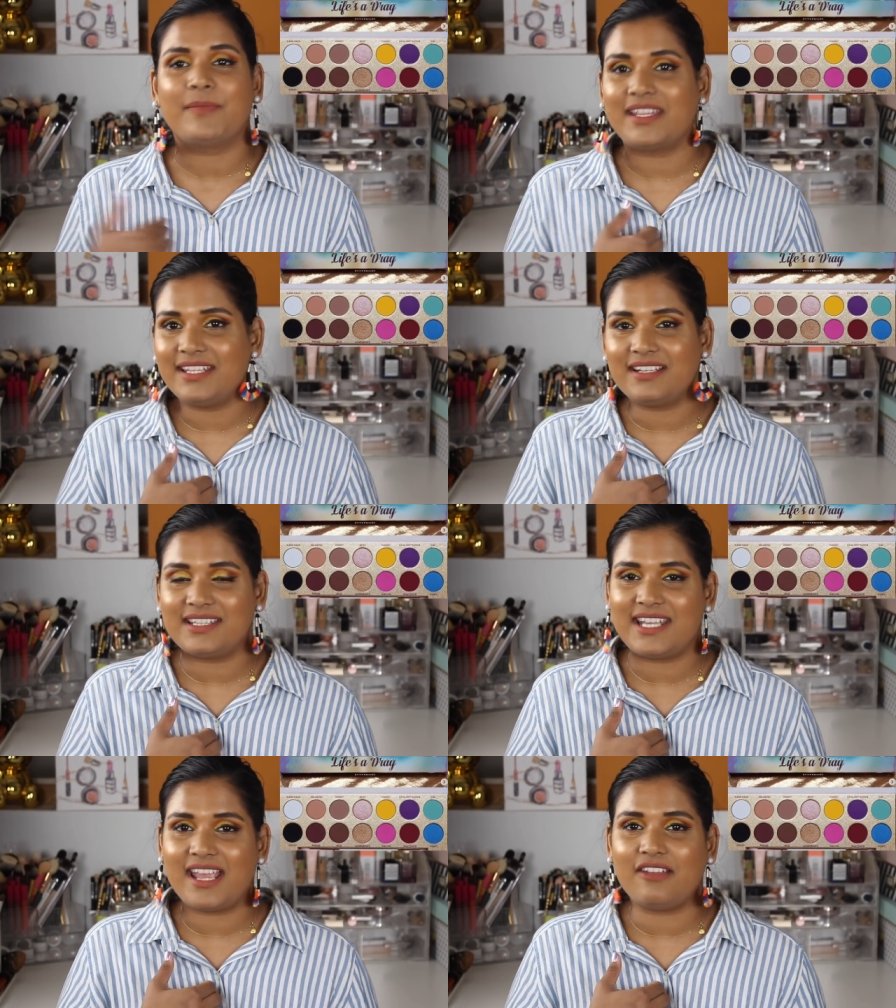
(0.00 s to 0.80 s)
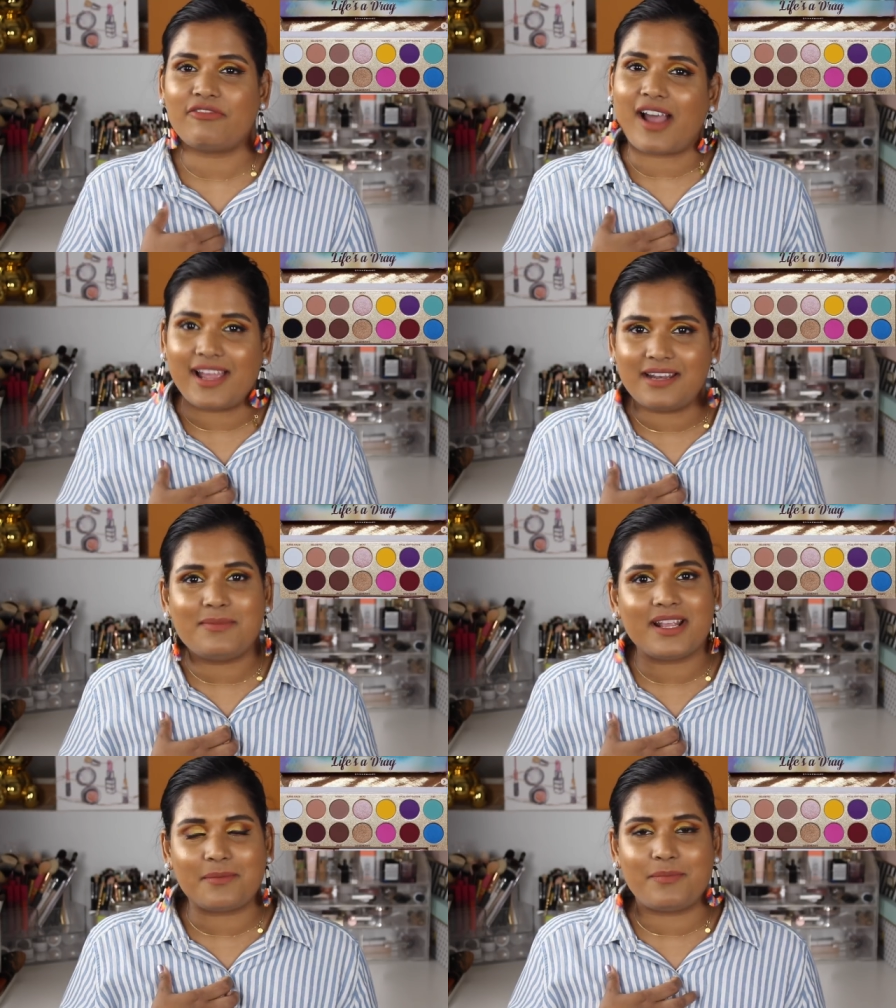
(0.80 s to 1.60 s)
at the end of the day, if I had a
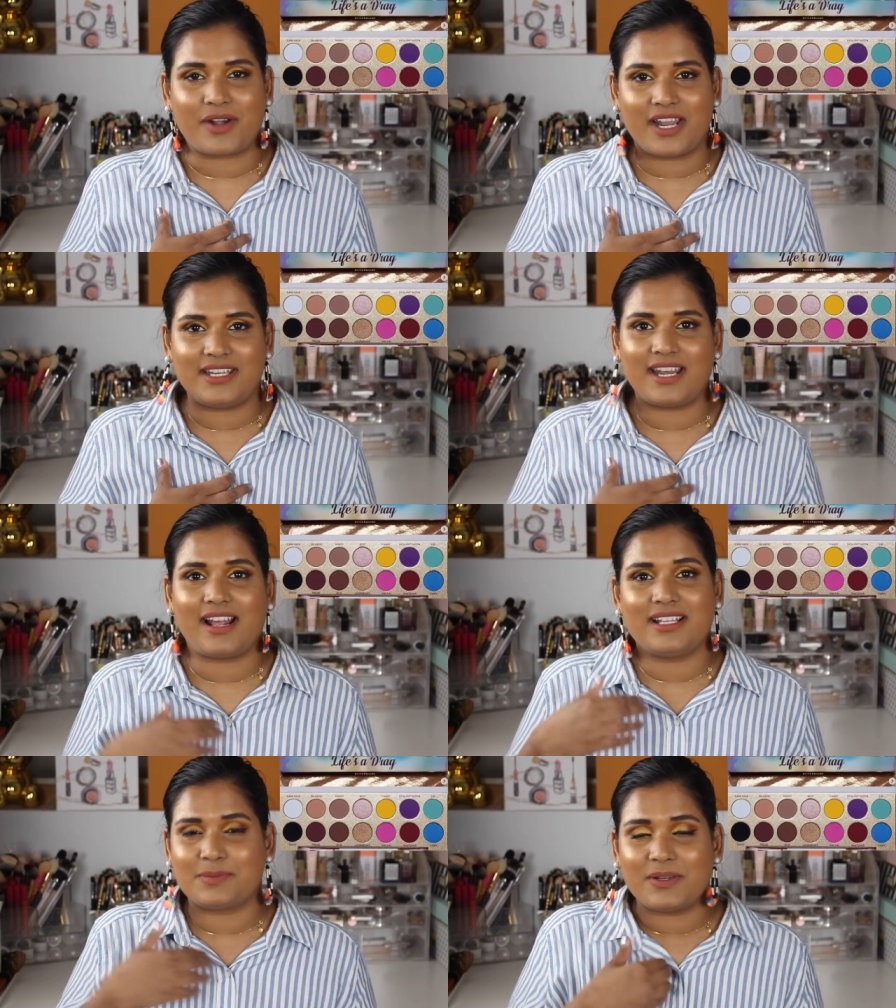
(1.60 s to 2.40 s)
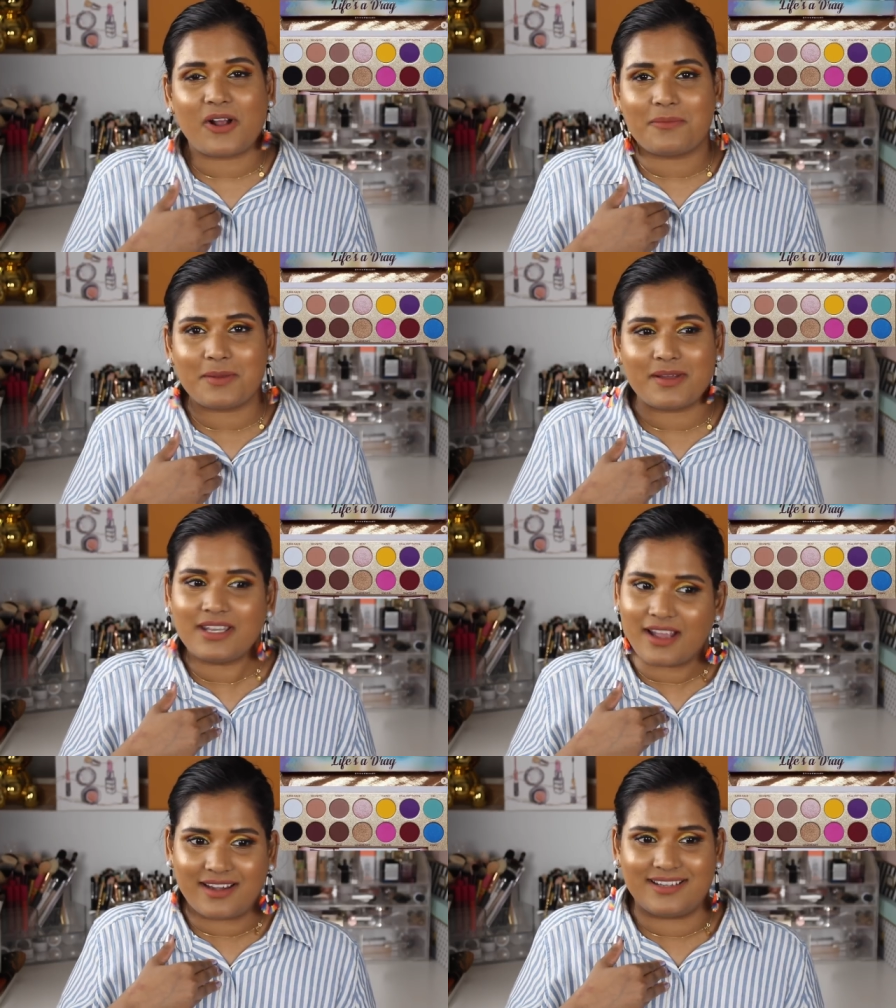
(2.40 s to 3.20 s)
makeup brand and I spent all my
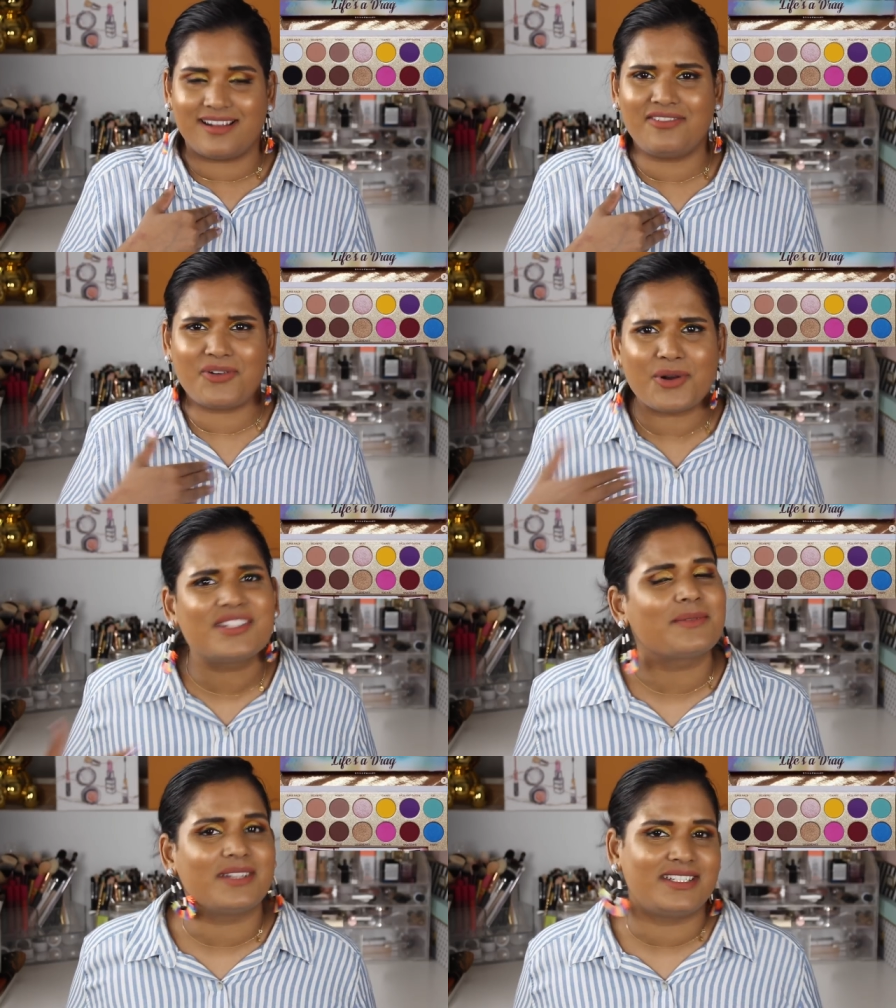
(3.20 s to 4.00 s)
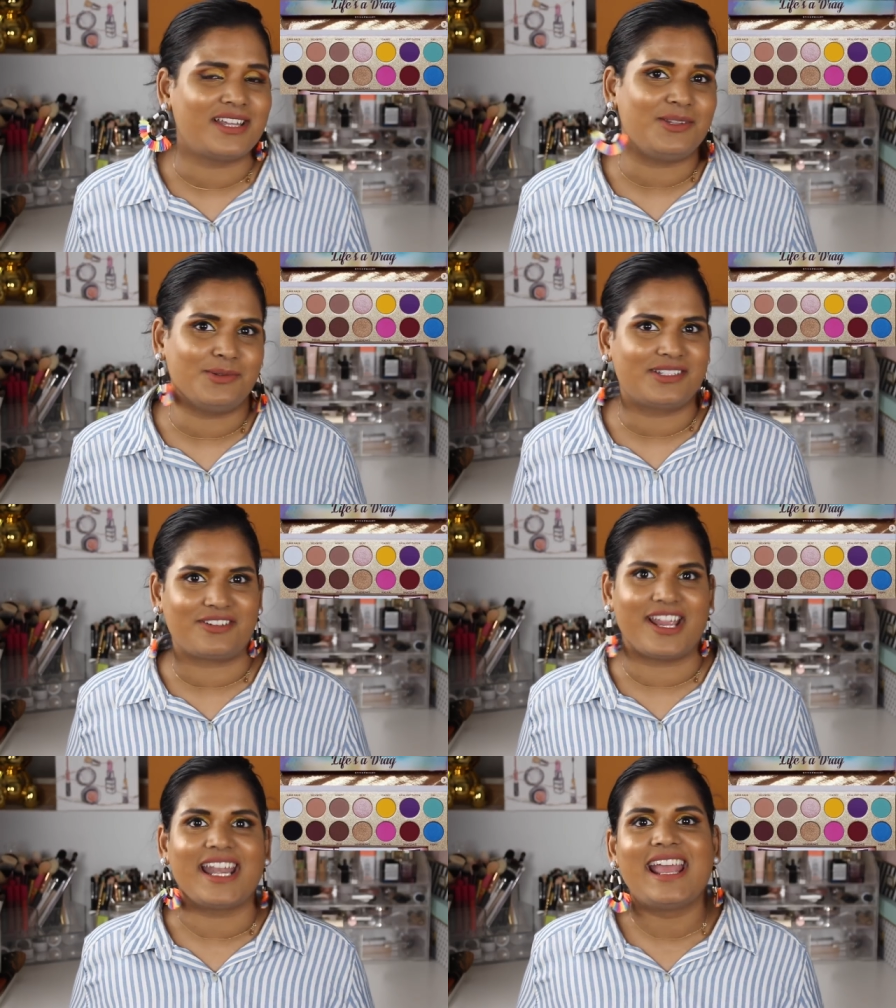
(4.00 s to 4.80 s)
money on it, of course I'm going to tell you it's
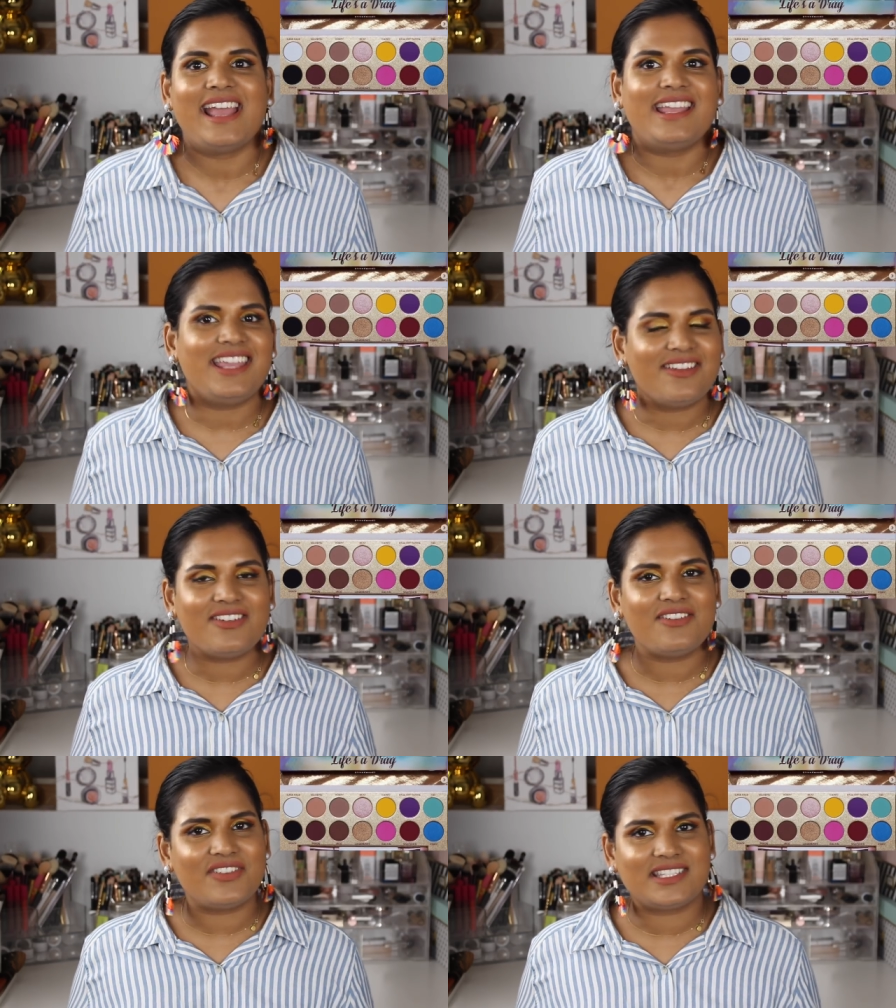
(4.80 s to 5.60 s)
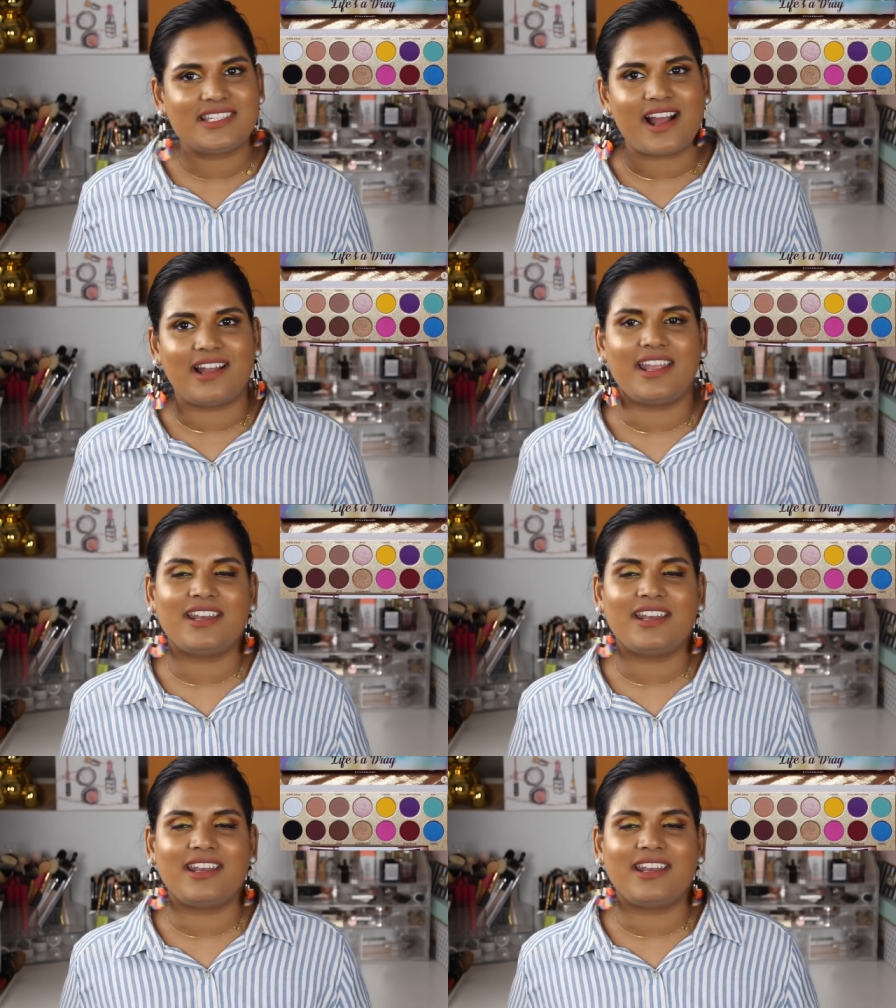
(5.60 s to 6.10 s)
great, even if it's not.